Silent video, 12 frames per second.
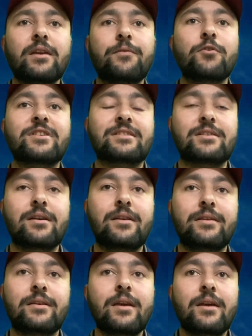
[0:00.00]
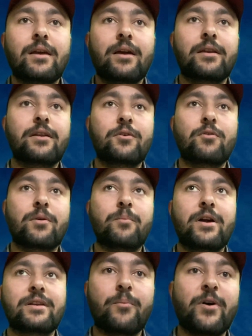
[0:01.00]
if you are struggling and your
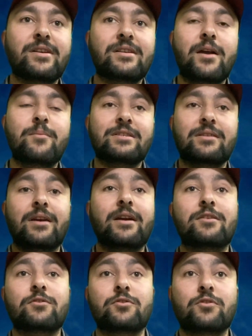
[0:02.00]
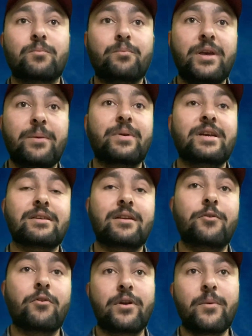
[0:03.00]
appointed time is late, so be
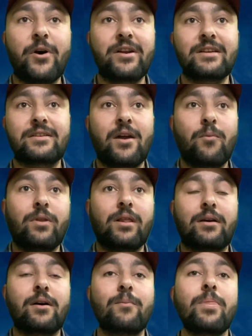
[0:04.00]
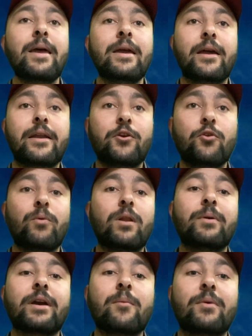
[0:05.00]
patient. Your appointed time will come and you
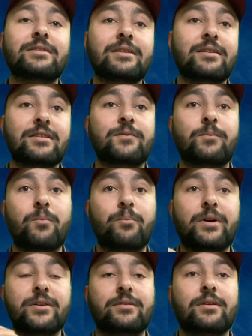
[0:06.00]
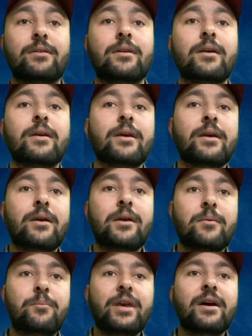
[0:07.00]
will become a successful person.
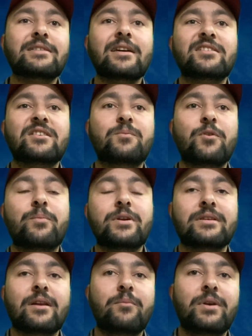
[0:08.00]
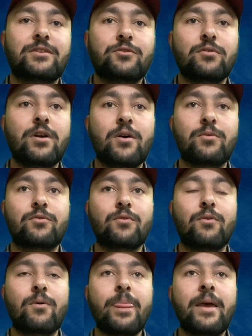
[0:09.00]
Be a successful person means you have
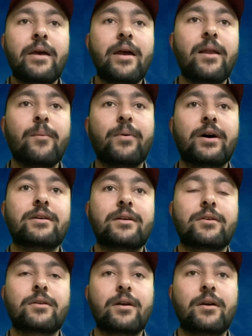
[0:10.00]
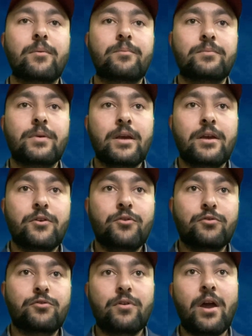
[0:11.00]
to help other.
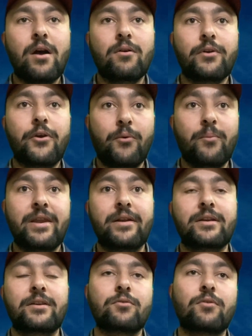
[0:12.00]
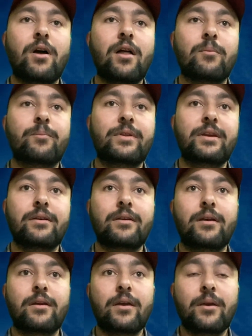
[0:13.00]
You should have humanity to help
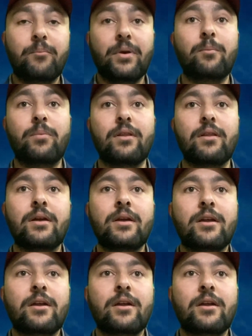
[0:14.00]
the people,